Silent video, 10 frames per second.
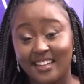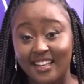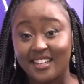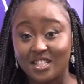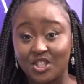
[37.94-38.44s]

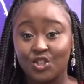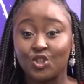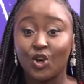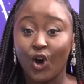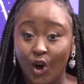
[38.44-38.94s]

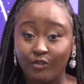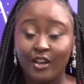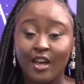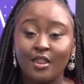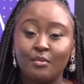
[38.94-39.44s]
edition of
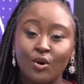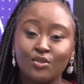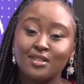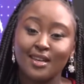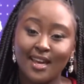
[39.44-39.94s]
the
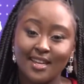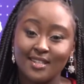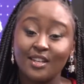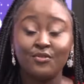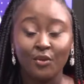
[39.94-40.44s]
most
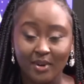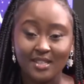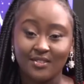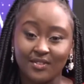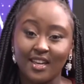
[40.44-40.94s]

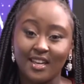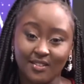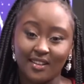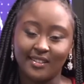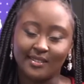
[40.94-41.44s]
informative
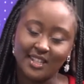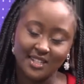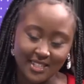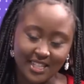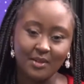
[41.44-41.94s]

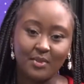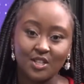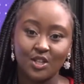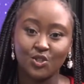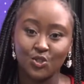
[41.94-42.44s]

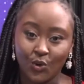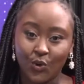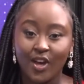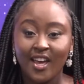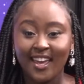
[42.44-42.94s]
entertainment show